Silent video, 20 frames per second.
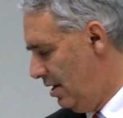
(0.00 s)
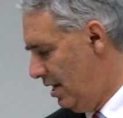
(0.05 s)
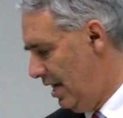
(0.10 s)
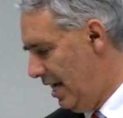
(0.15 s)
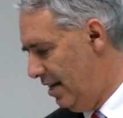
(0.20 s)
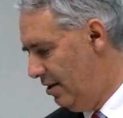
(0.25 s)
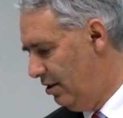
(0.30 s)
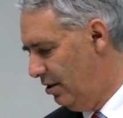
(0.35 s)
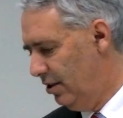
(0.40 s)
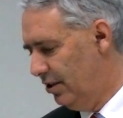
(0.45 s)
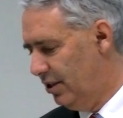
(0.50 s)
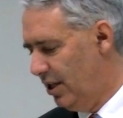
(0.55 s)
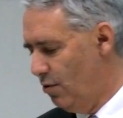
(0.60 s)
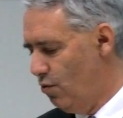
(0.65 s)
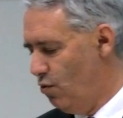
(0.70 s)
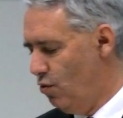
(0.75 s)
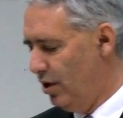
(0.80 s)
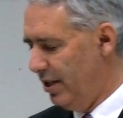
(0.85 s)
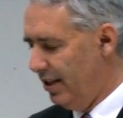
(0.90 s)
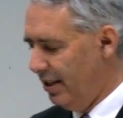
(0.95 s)
And you've got to say,
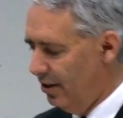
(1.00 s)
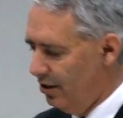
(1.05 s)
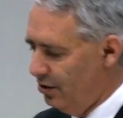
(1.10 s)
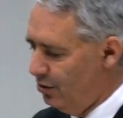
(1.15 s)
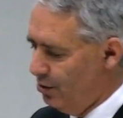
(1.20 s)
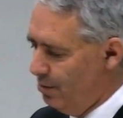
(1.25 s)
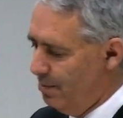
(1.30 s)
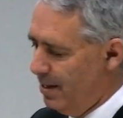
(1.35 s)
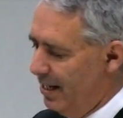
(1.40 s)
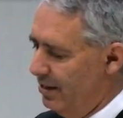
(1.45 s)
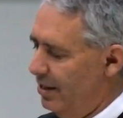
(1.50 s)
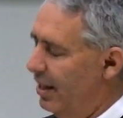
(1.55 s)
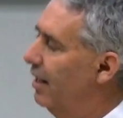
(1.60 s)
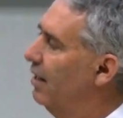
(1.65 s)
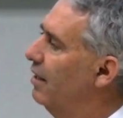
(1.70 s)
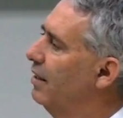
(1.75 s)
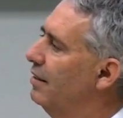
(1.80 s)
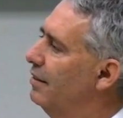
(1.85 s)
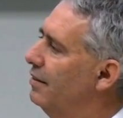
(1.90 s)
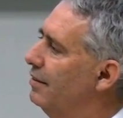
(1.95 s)
well, what are you going to do about
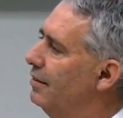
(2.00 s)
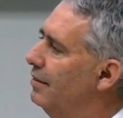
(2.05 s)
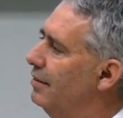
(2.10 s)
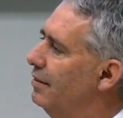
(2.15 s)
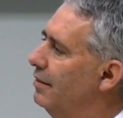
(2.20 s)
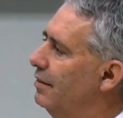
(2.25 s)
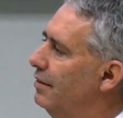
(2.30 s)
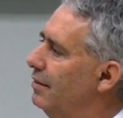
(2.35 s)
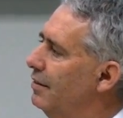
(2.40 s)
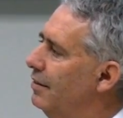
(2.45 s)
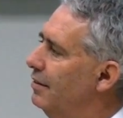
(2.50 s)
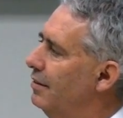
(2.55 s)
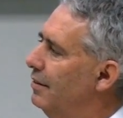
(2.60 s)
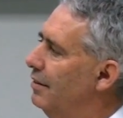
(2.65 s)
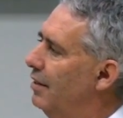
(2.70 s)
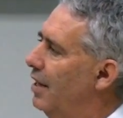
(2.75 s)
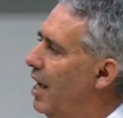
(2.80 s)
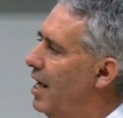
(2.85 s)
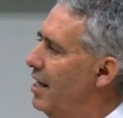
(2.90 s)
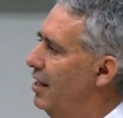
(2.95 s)
that?
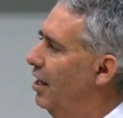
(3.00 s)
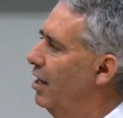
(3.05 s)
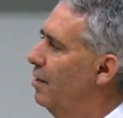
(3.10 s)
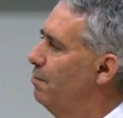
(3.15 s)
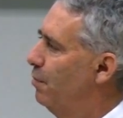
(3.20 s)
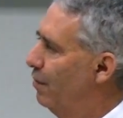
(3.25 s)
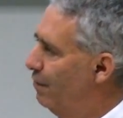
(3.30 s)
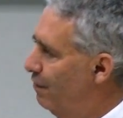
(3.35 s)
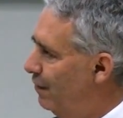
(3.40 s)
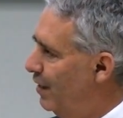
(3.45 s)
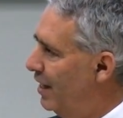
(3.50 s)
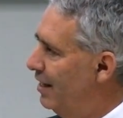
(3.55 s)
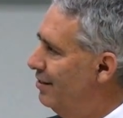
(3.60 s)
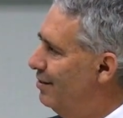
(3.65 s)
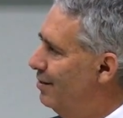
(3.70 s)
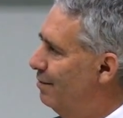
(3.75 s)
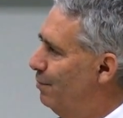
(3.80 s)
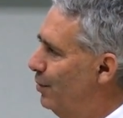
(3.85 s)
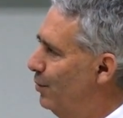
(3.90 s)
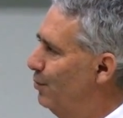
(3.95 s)
Are you going to
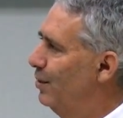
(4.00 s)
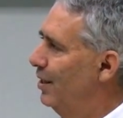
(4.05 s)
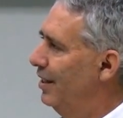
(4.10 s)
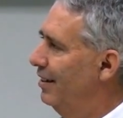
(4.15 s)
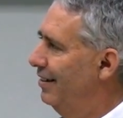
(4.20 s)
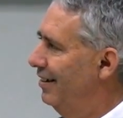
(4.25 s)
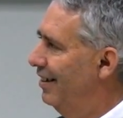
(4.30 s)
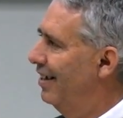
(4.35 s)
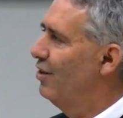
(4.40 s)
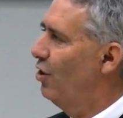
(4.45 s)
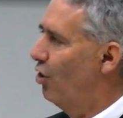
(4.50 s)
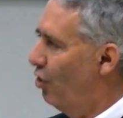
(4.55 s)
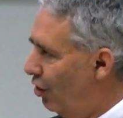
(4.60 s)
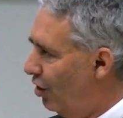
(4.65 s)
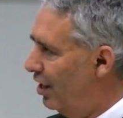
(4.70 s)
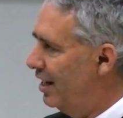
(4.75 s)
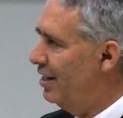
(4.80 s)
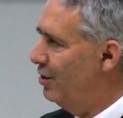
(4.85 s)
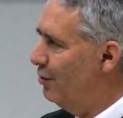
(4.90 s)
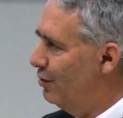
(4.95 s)
prevent building in
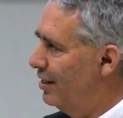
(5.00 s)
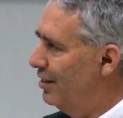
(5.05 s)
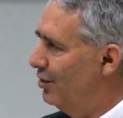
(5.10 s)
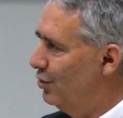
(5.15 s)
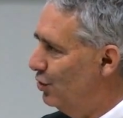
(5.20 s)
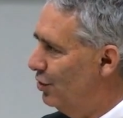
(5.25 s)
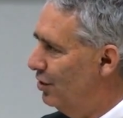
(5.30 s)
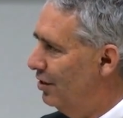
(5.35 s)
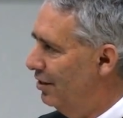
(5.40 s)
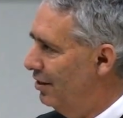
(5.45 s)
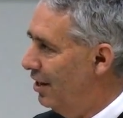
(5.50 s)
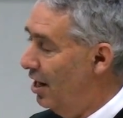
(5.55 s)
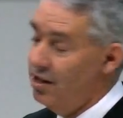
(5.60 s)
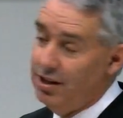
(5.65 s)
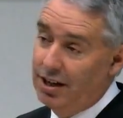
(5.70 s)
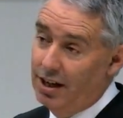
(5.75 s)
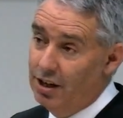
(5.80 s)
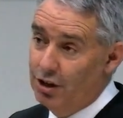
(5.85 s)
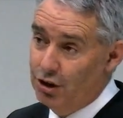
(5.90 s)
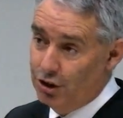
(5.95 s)
high areas? Are
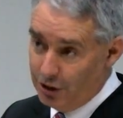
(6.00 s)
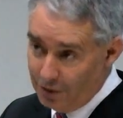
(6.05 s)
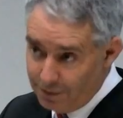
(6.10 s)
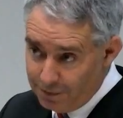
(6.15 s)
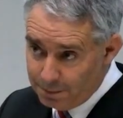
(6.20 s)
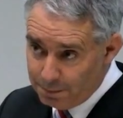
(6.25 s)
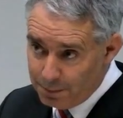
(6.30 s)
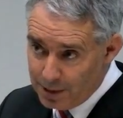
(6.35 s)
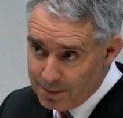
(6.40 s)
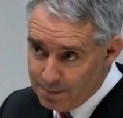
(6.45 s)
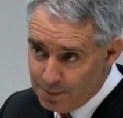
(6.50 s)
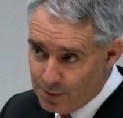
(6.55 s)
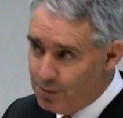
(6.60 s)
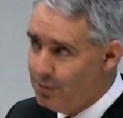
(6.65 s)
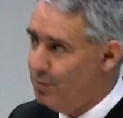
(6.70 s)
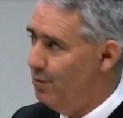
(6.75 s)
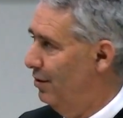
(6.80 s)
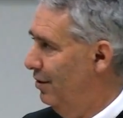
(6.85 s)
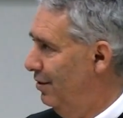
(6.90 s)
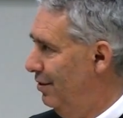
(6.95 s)
you going to shift
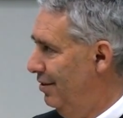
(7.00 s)
people?